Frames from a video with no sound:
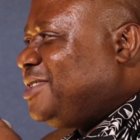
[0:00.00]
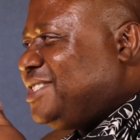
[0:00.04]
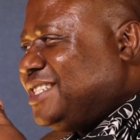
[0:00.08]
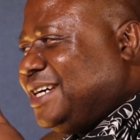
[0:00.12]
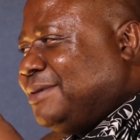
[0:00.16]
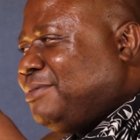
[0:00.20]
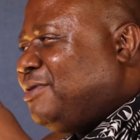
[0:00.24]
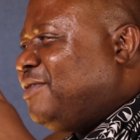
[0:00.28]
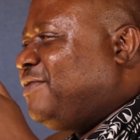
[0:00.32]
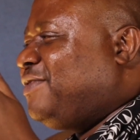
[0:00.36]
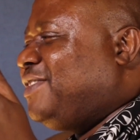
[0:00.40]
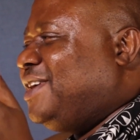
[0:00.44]
with
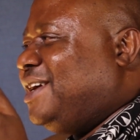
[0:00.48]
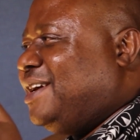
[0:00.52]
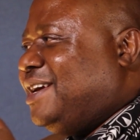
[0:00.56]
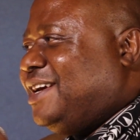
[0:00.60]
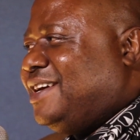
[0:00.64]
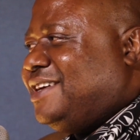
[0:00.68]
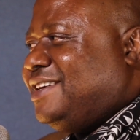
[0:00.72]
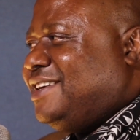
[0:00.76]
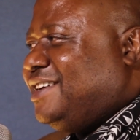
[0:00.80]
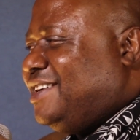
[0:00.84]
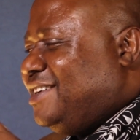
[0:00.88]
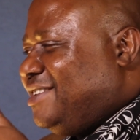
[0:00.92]
some of
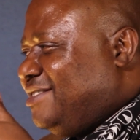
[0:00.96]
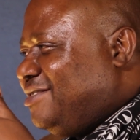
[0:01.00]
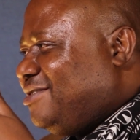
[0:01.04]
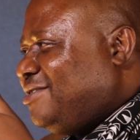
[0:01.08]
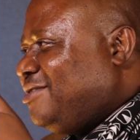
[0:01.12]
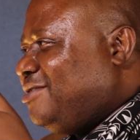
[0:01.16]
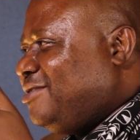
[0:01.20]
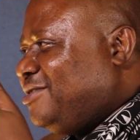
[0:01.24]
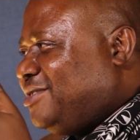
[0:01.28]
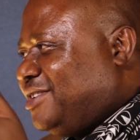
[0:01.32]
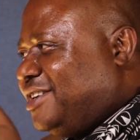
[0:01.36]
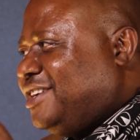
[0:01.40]
the,
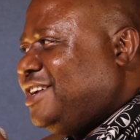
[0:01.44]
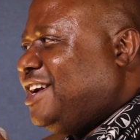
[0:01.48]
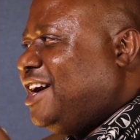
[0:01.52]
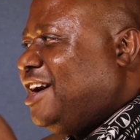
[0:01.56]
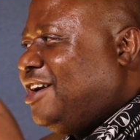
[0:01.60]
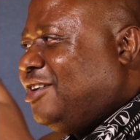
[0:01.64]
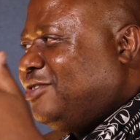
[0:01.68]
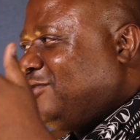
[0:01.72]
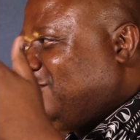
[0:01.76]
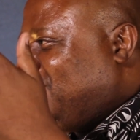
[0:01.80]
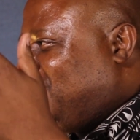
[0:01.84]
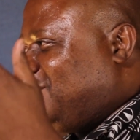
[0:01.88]

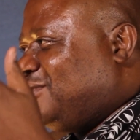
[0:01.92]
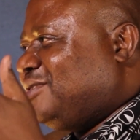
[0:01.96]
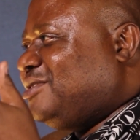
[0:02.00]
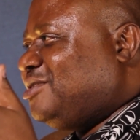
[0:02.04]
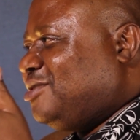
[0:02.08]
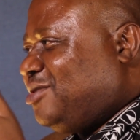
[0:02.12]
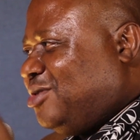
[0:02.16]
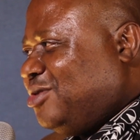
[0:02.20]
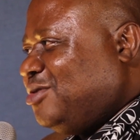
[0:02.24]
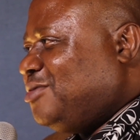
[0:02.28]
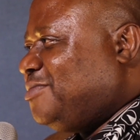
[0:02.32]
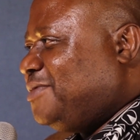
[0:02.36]
renowned
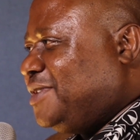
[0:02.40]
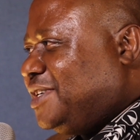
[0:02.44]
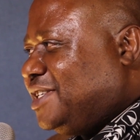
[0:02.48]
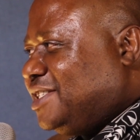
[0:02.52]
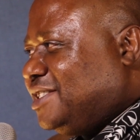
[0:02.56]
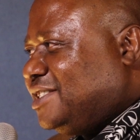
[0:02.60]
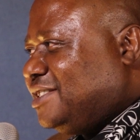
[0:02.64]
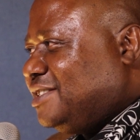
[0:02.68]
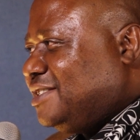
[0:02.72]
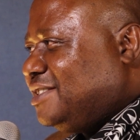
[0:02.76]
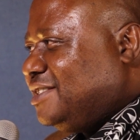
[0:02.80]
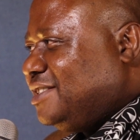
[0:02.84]

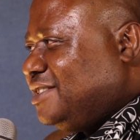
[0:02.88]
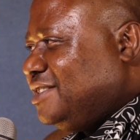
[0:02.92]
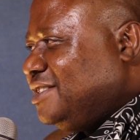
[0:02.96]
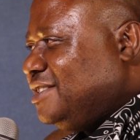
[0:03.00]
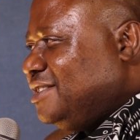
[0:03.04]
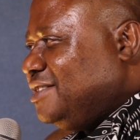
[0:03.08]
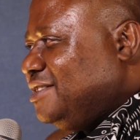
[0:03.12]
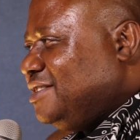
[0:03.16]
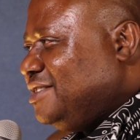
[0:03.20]
global...